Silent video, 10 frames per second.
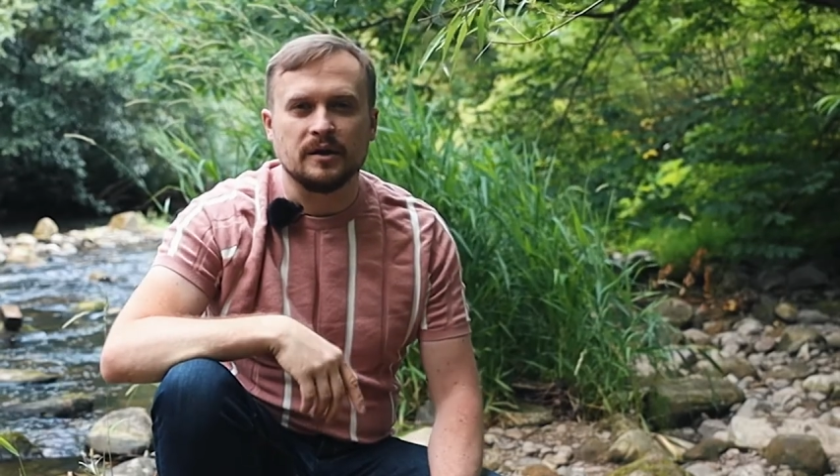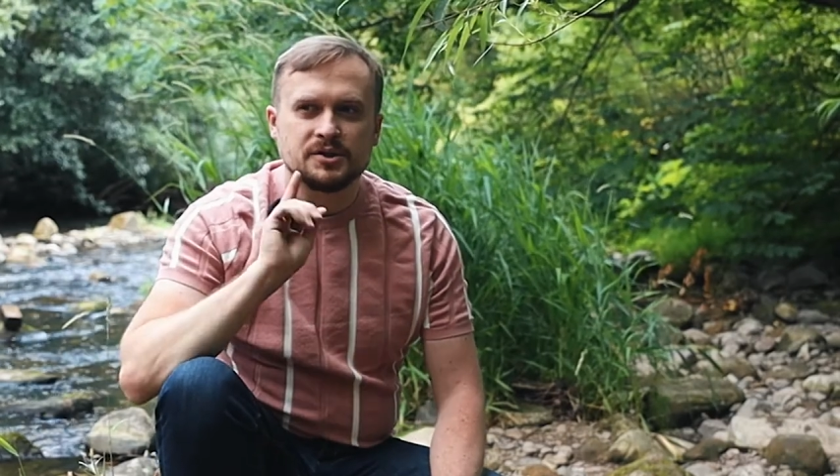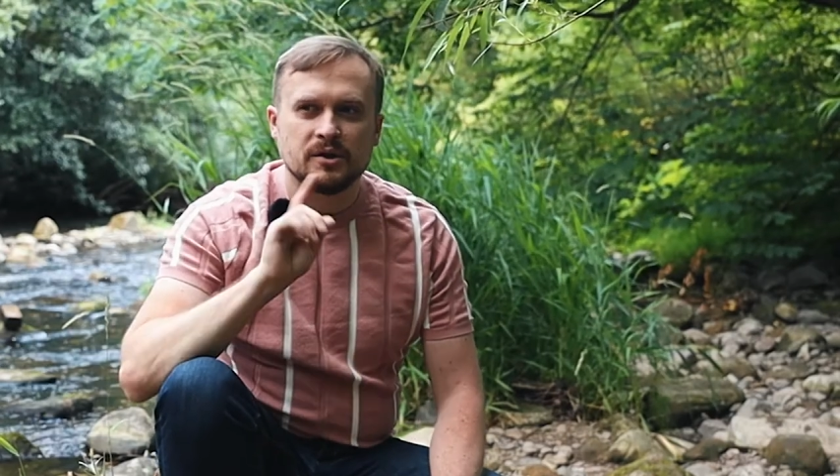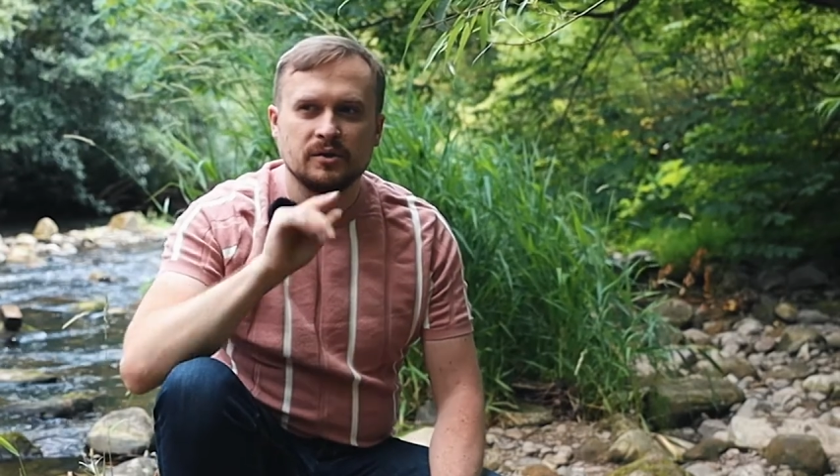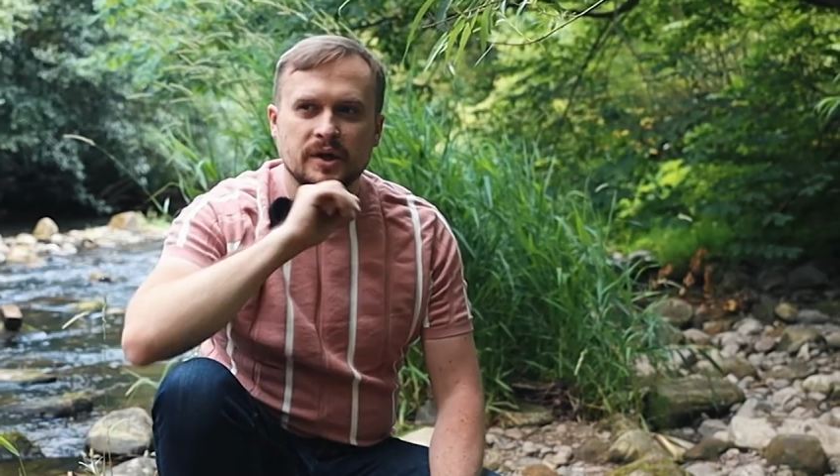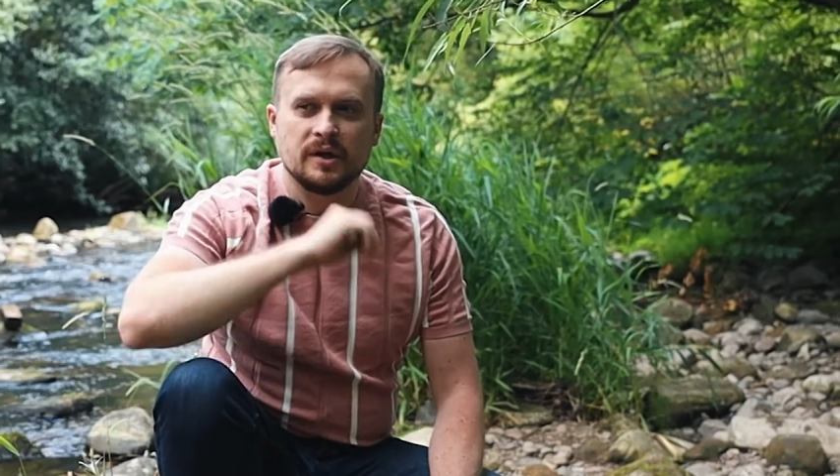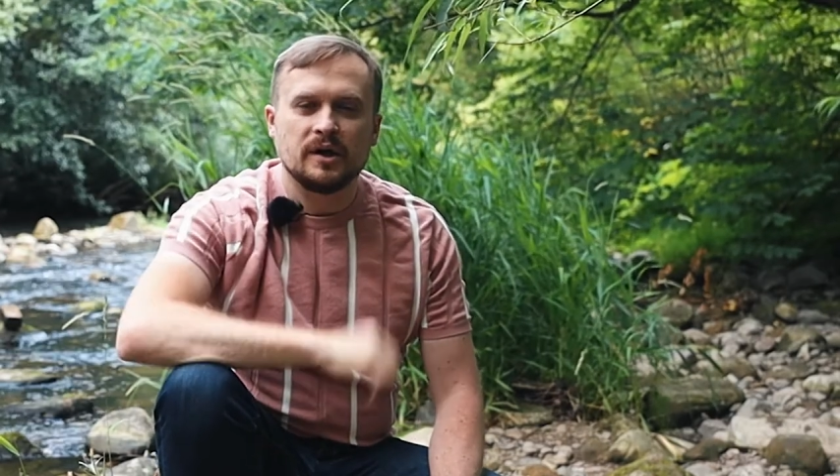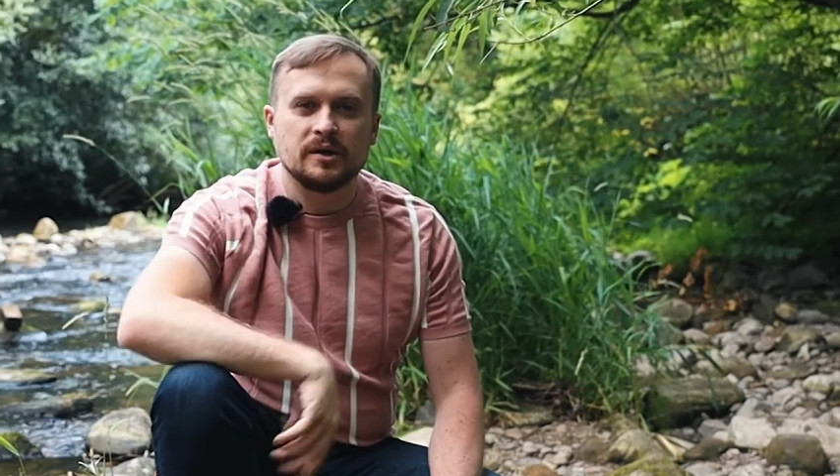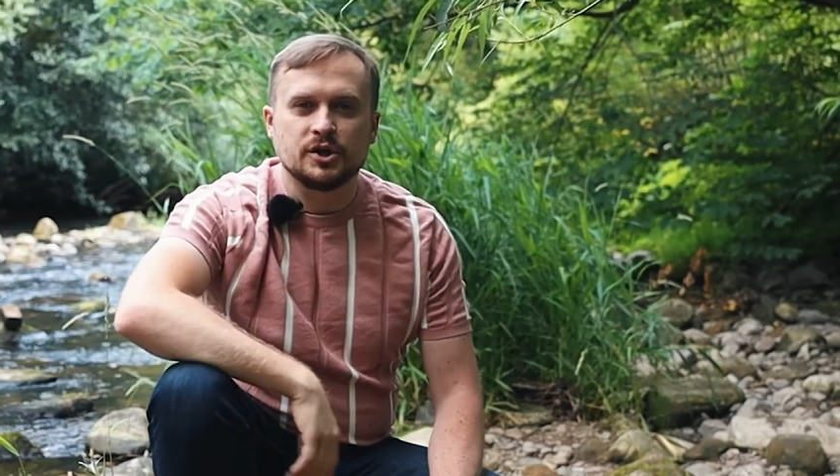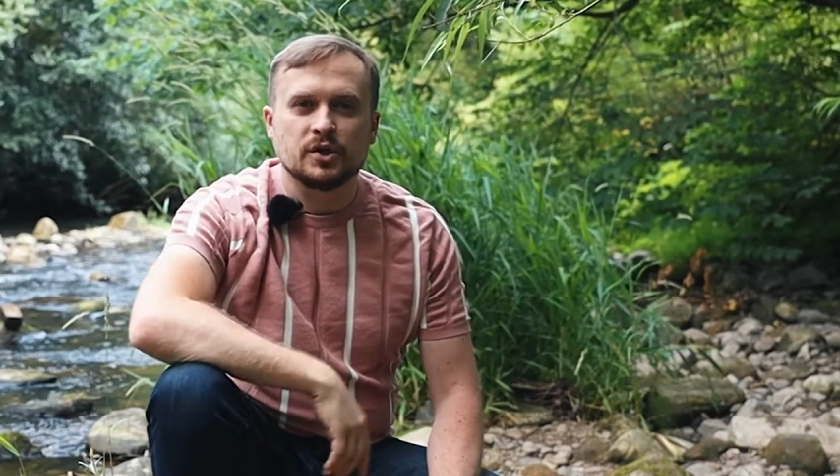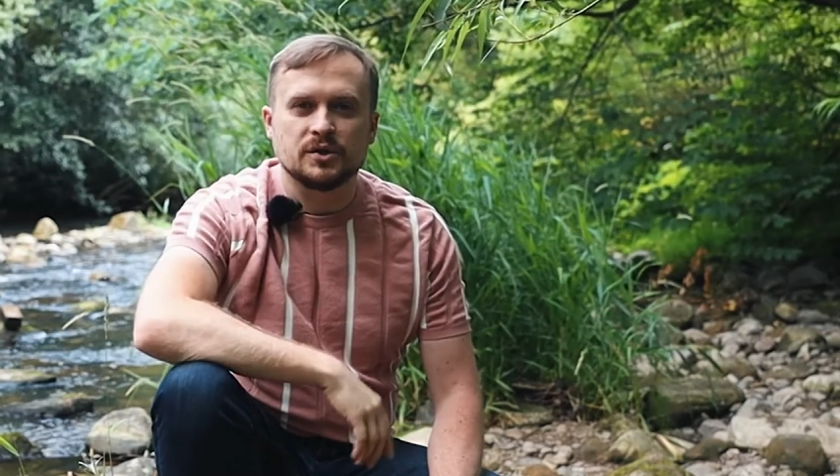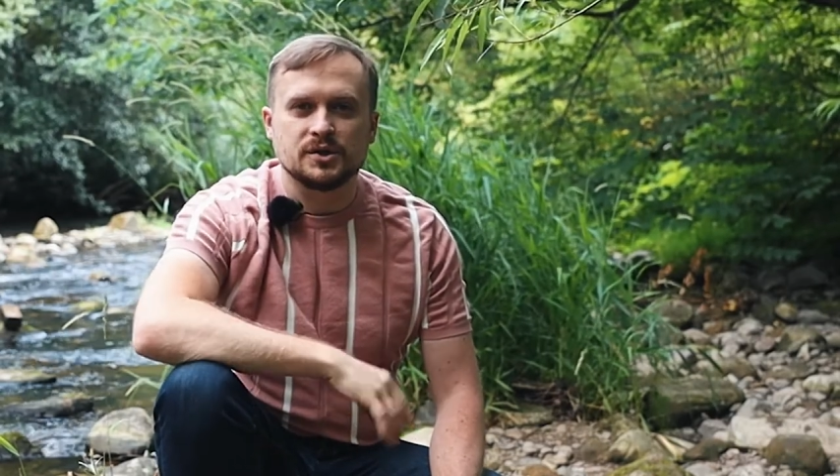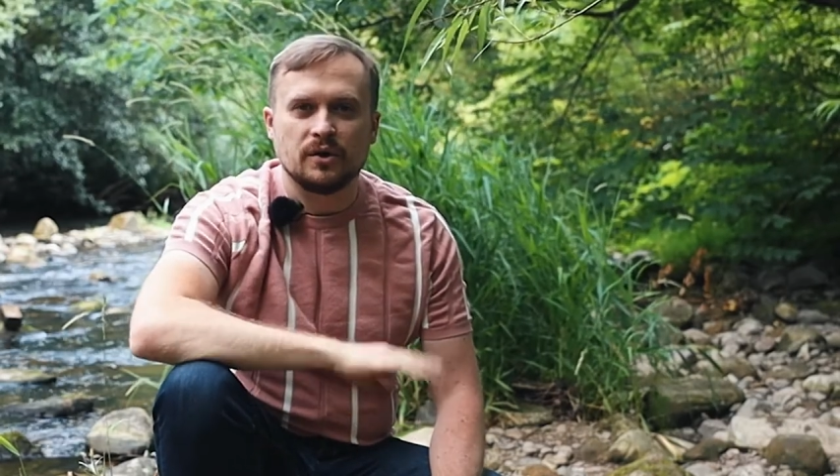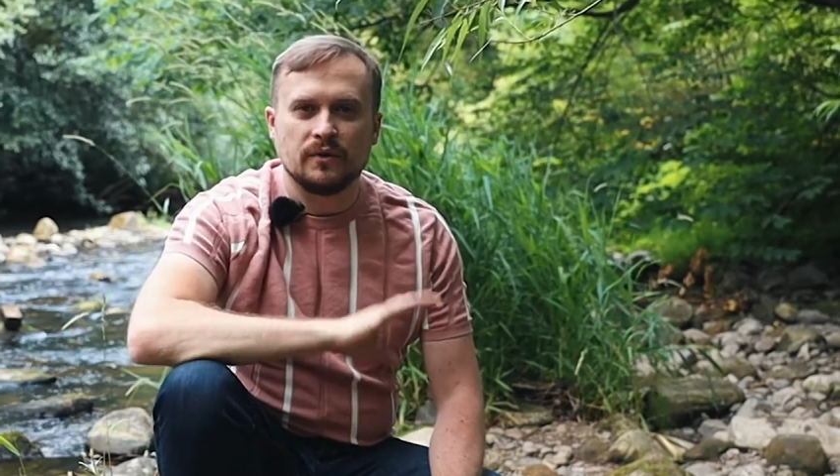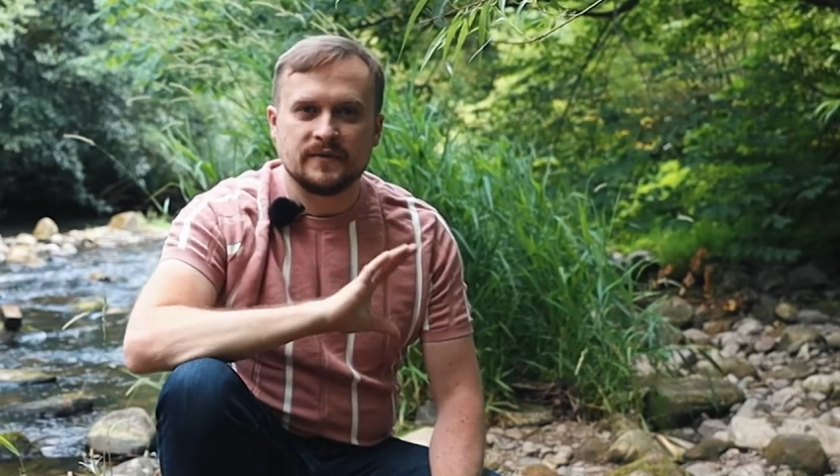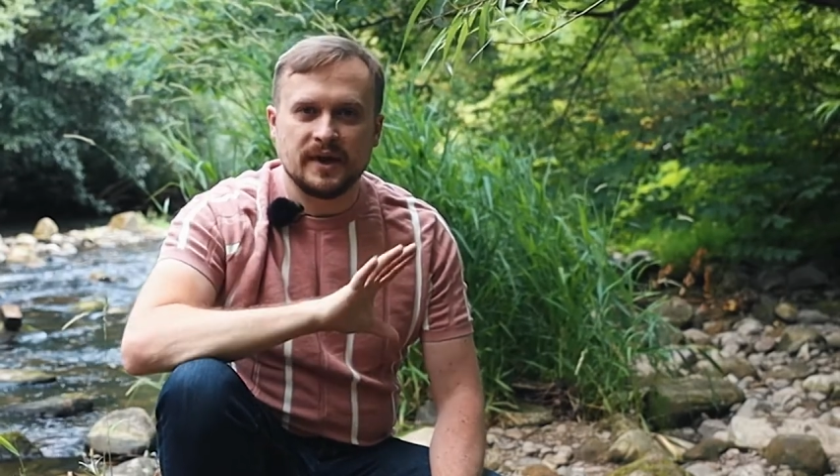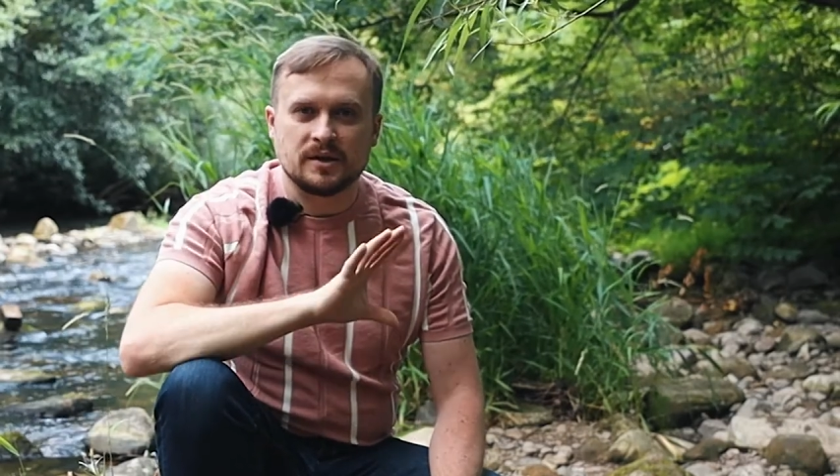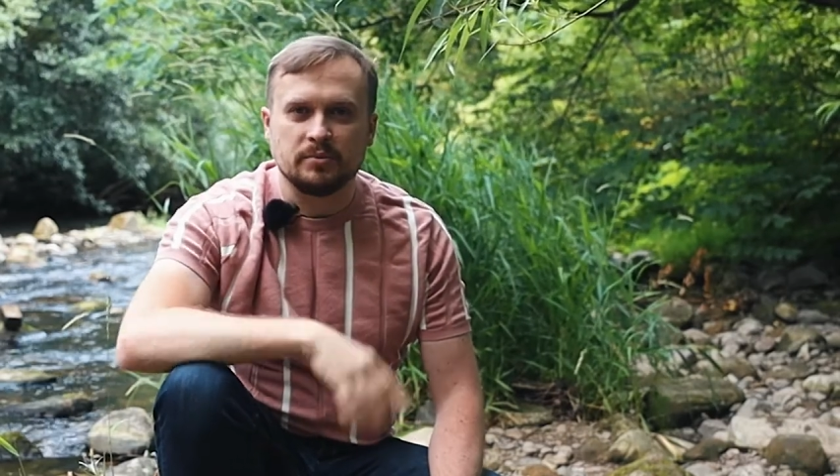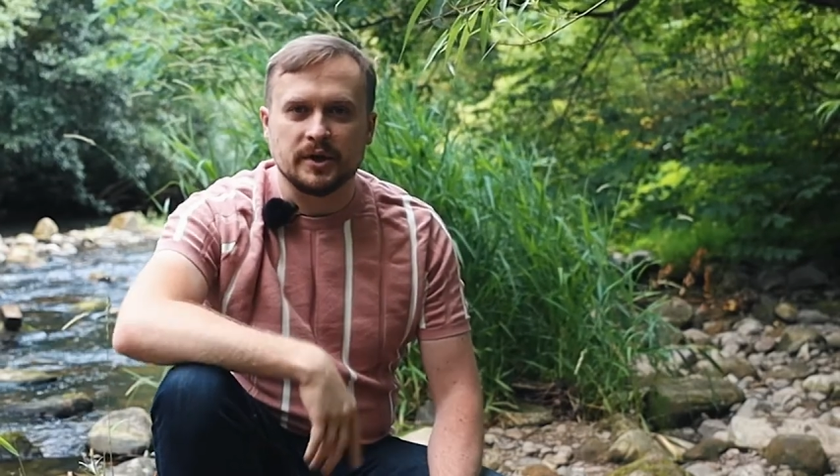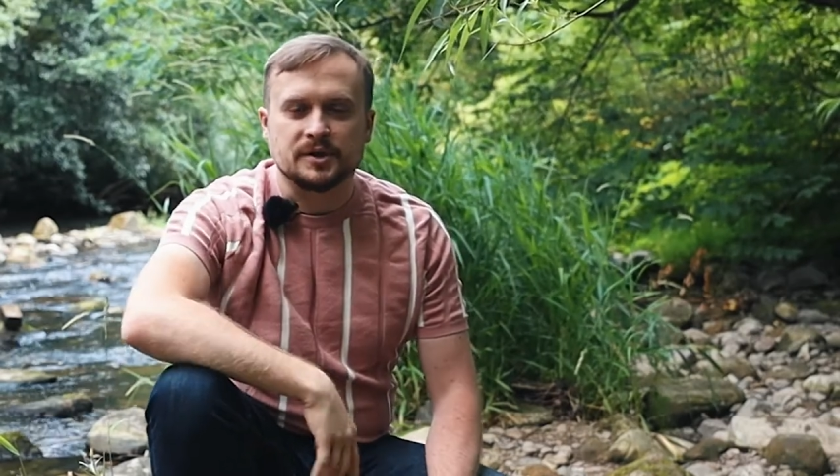So here are the shots of that
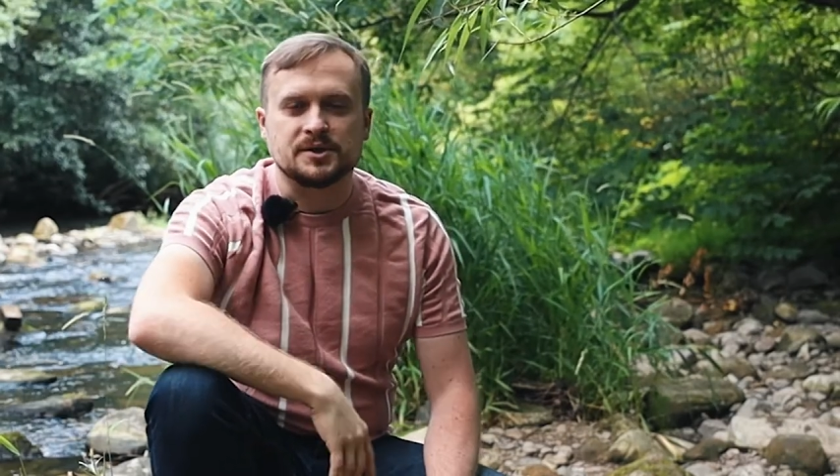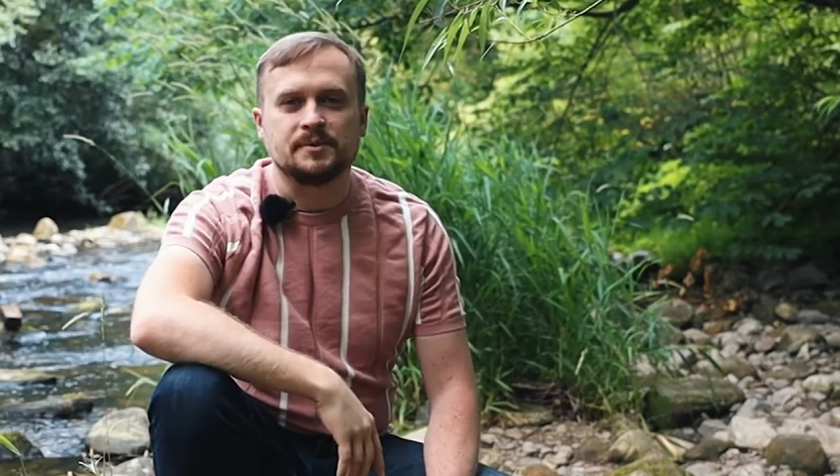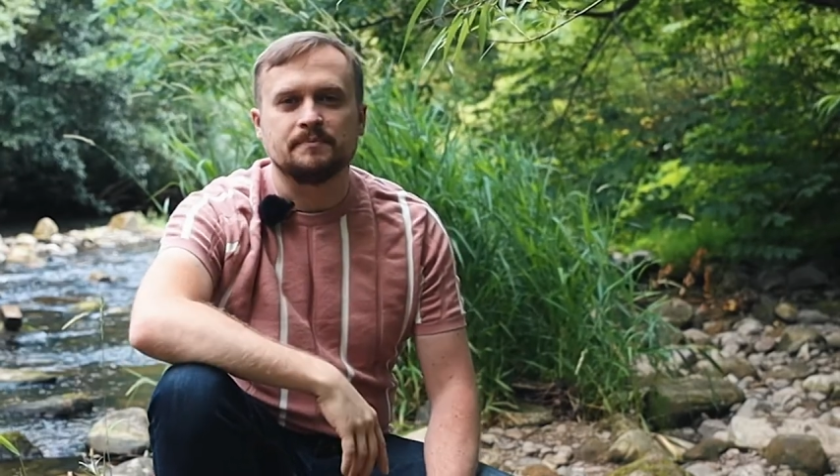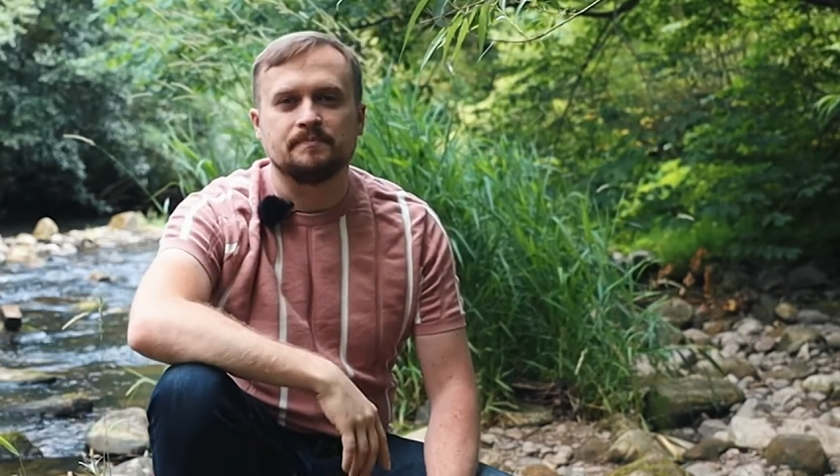place.